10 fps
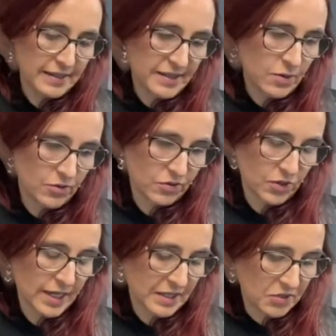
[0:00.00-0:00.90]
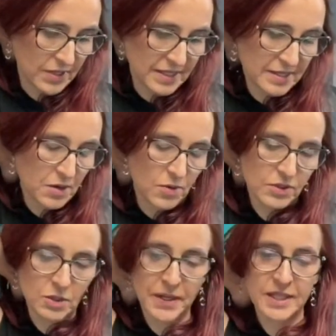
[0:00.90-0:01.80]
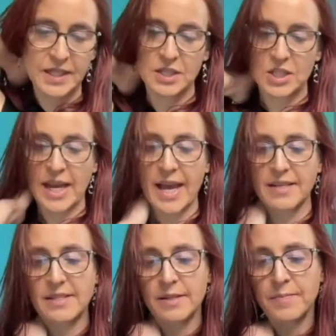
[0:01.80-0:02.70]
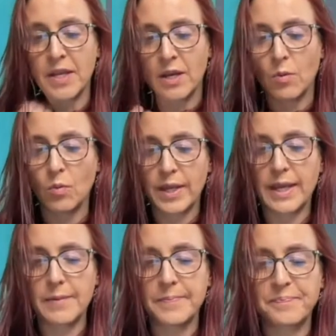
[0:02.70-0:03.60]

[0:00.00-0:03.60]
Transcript: Let's go straight into it. So typically in jazz, we